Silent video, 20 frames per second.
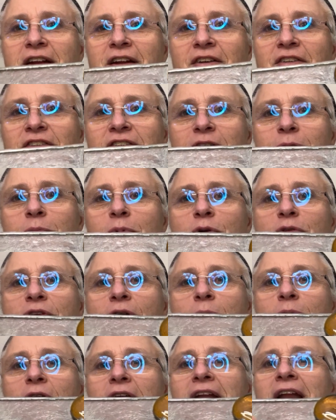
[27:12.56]
I'll sit bolt
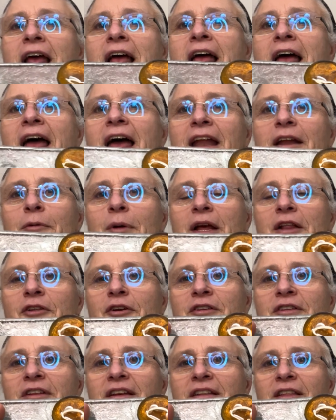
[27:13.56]
upright. Anyway, it
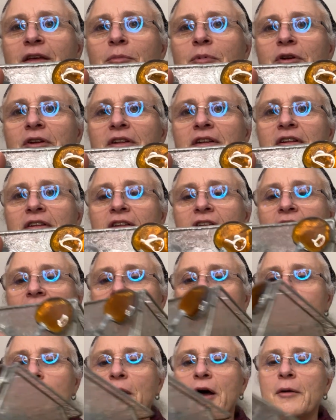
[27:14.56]
looks like they put a little
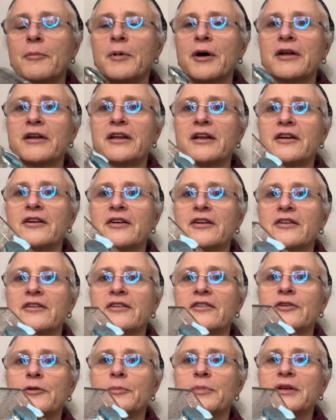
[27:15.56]
lollipop on here and a
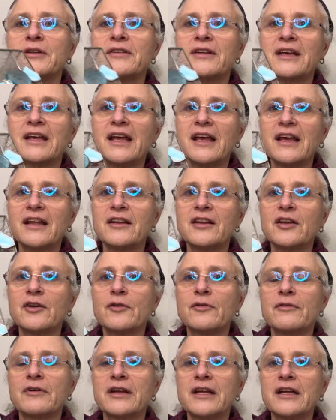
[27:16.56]
little piece of candy
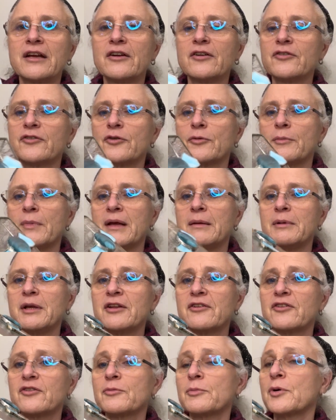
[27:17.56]
over here. So maybe
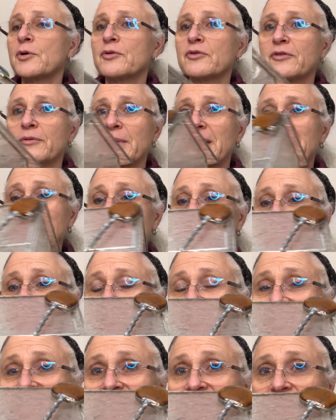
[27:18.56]
it's supposed to be a
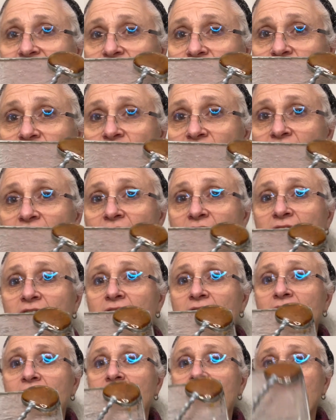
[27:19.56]
candy dish.
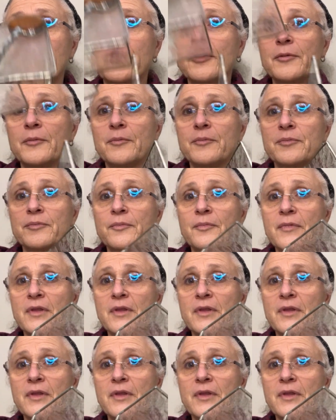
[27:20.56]
And